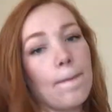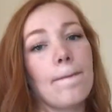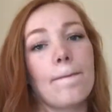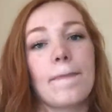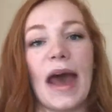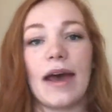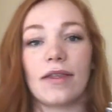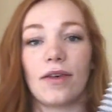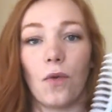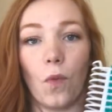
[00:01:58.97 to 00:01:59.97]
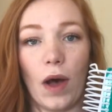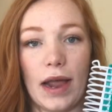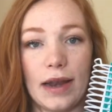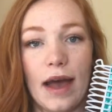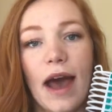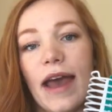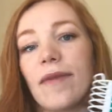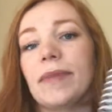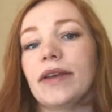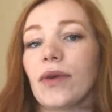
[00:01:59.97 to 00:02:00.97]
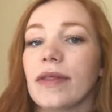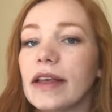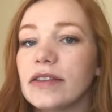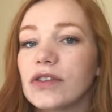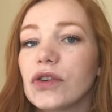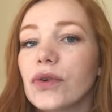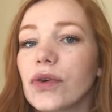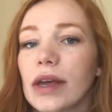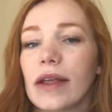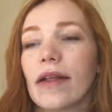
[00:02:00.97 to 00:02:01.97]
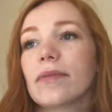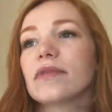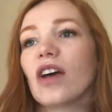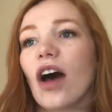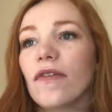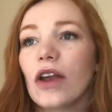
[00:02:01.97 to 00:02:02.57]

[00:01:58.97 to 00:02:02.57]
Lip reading: Math 1. I have been doing these two curriculums off and